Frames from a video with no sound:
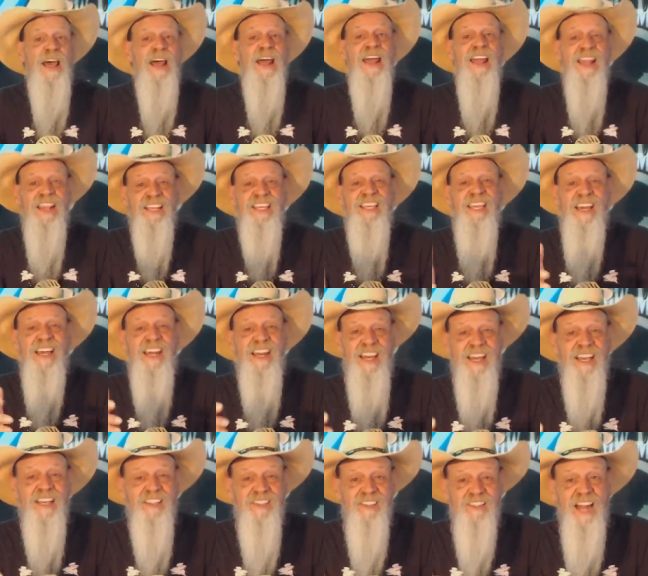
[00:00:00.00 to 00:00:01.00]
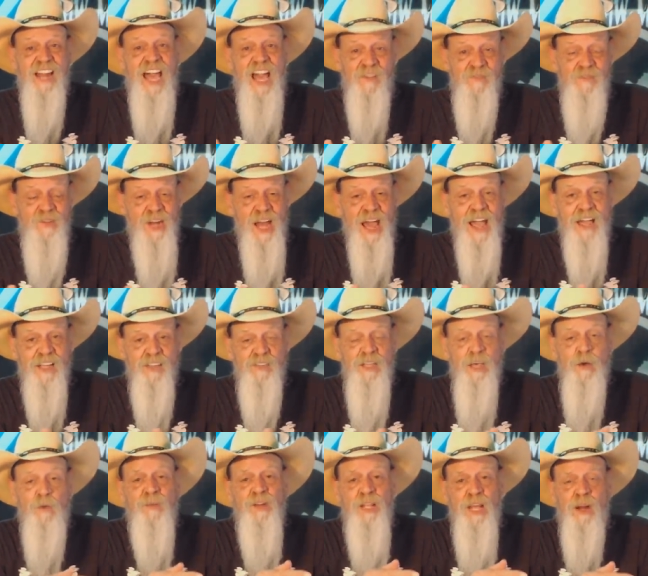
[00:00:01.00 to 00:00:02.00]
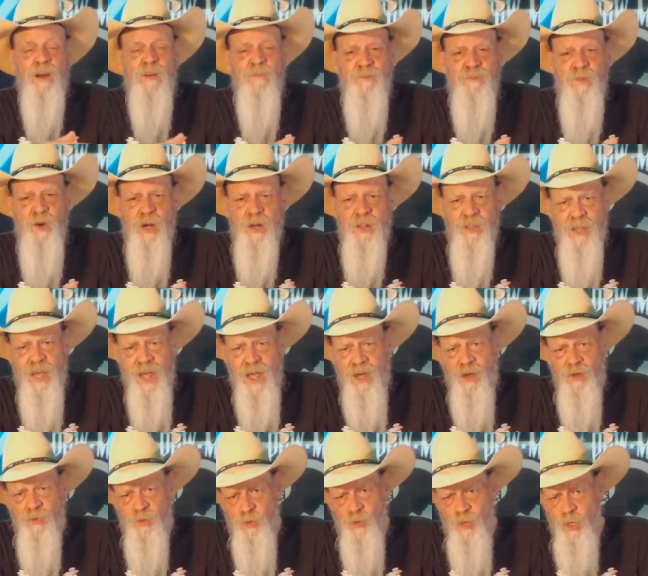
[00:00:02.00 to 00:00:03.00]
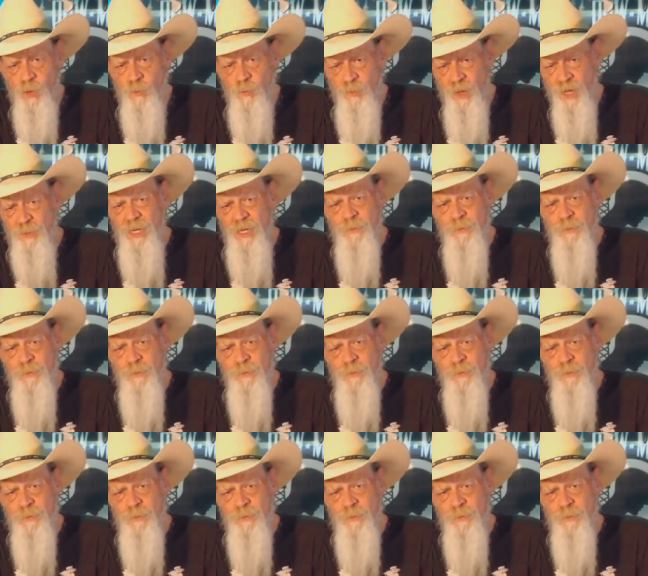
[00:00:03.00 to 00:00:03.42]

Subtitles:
and get his laughing ass over there in front of the house too, baby.